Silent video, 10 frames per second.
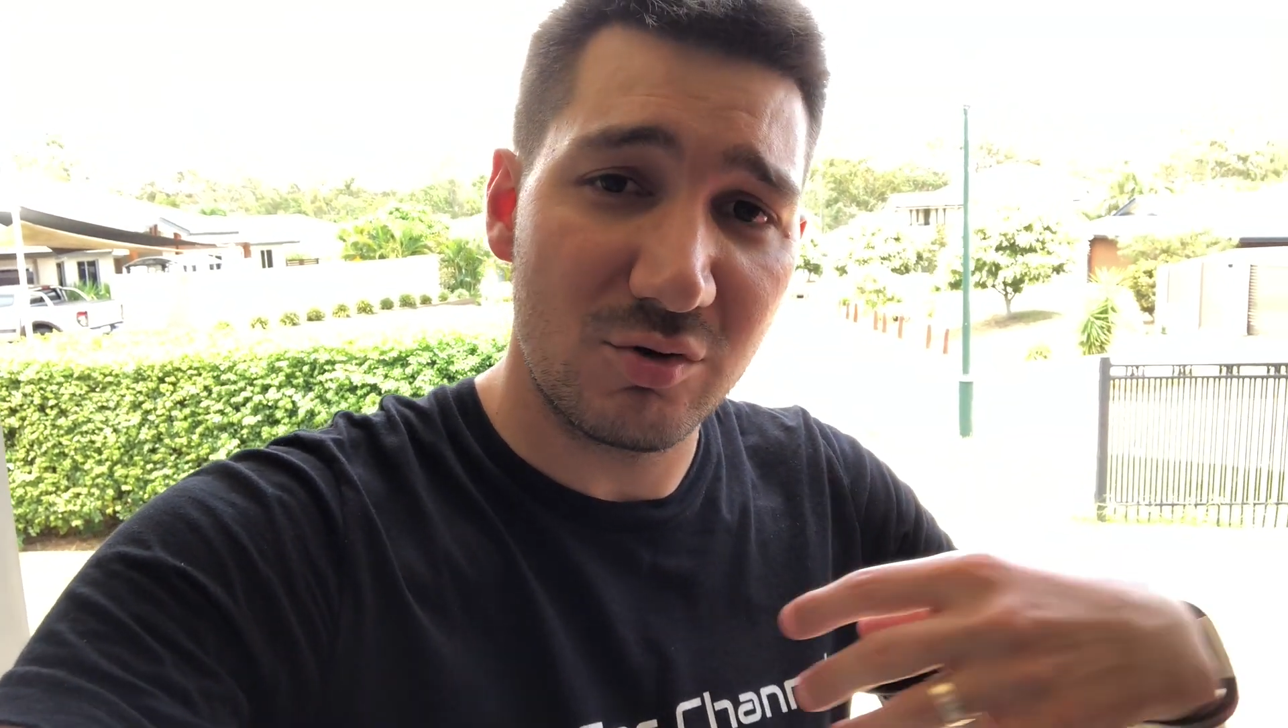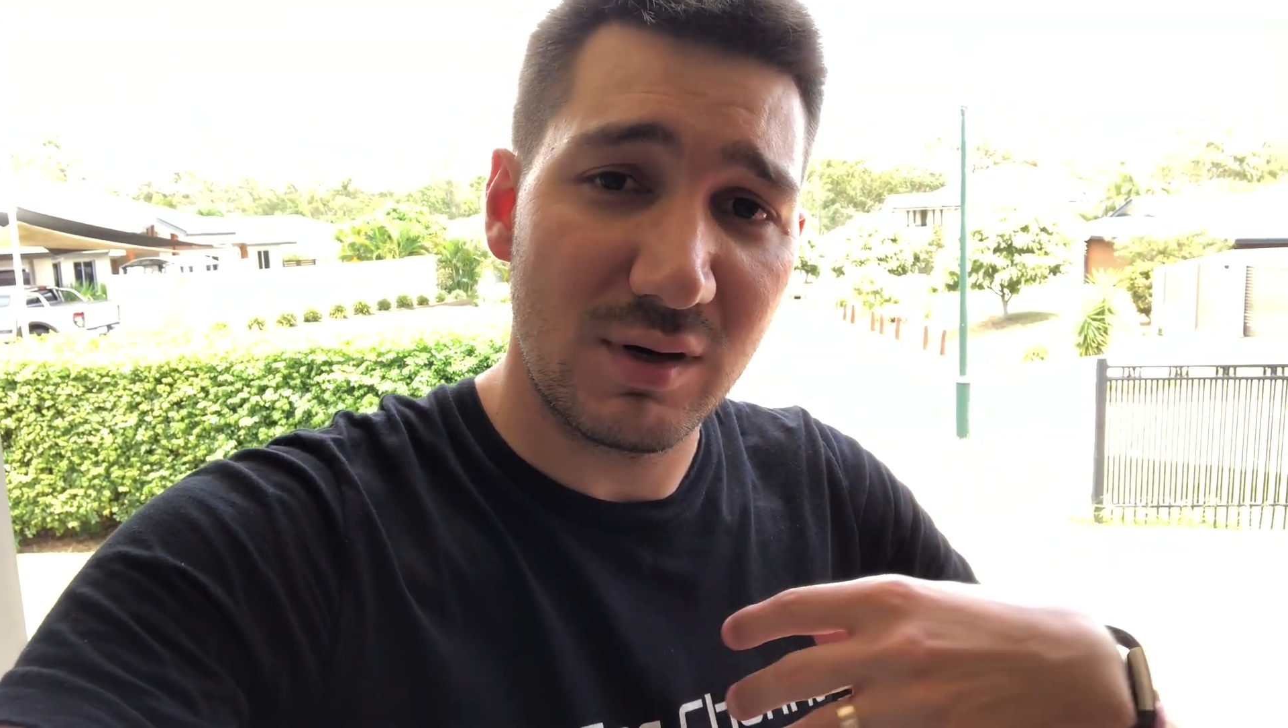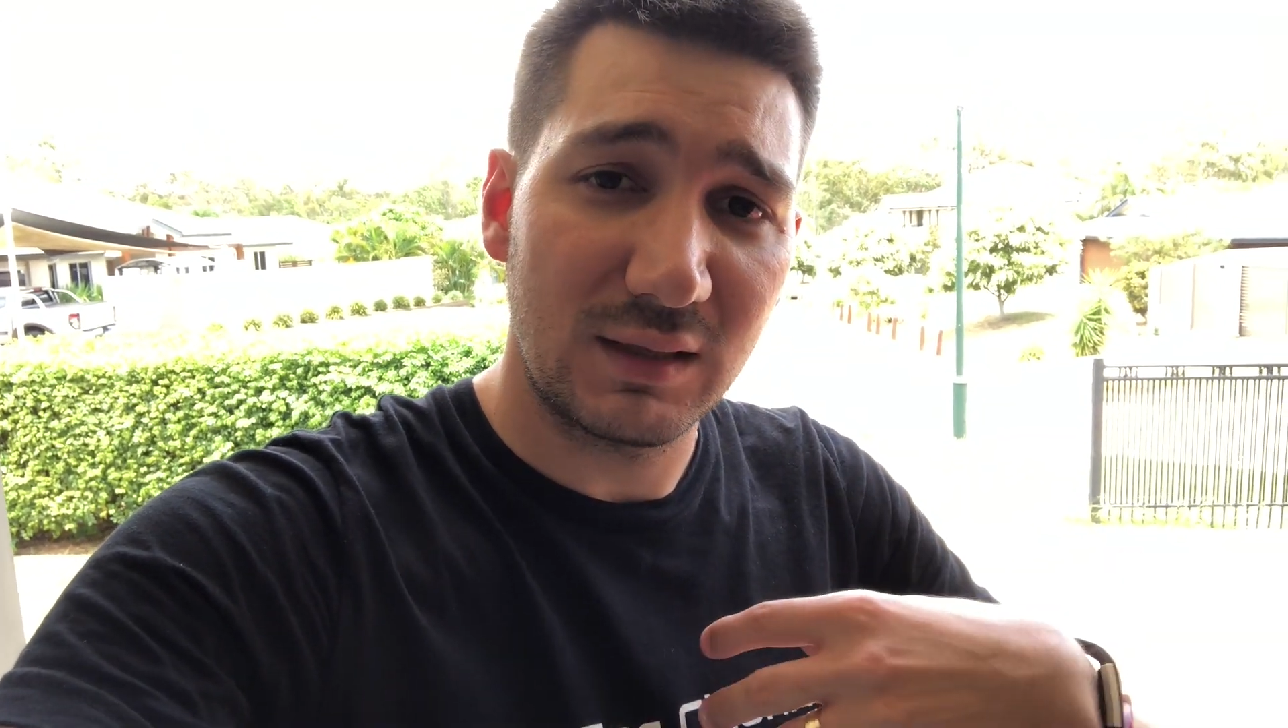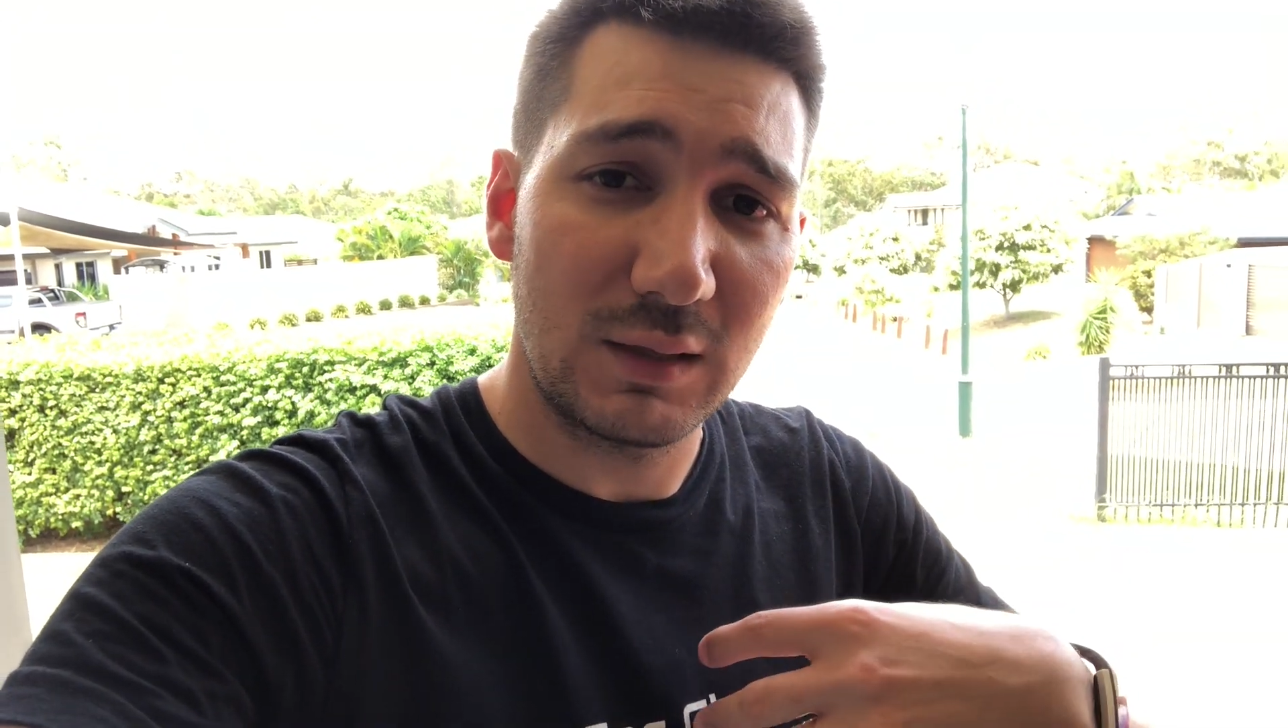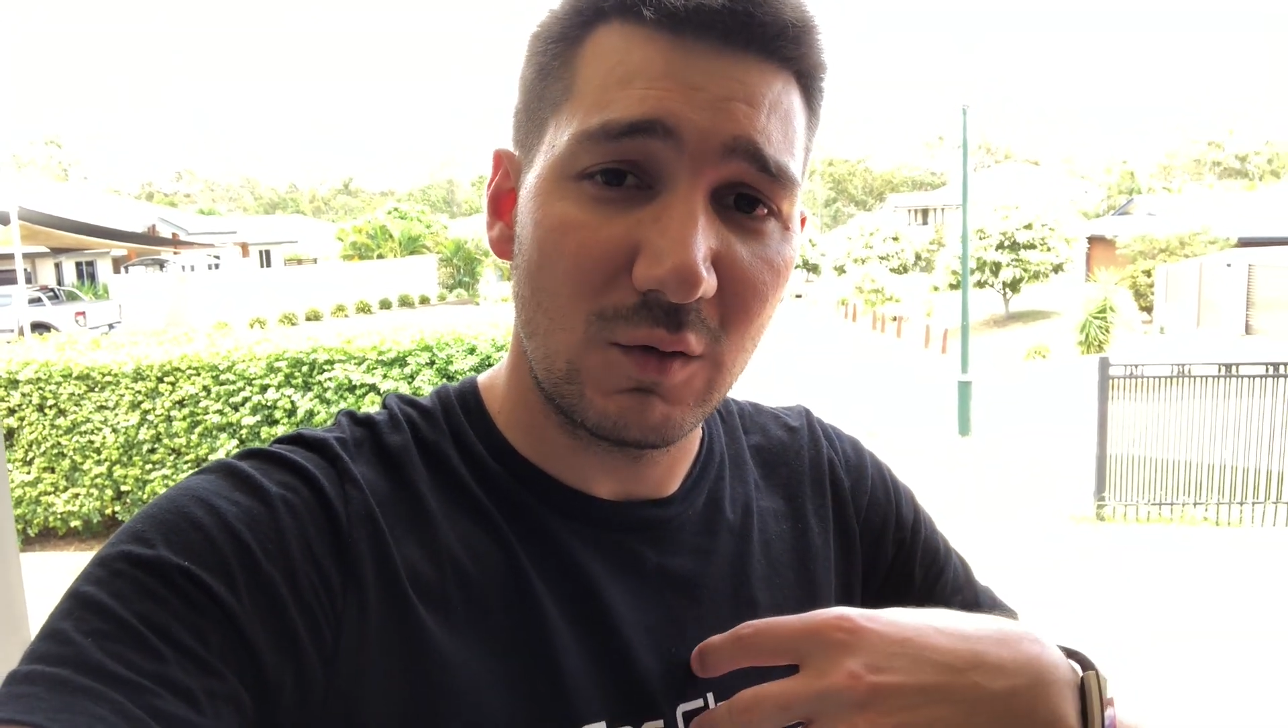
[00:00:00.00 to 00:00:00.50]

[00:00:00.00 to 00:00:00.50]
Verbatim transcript: directly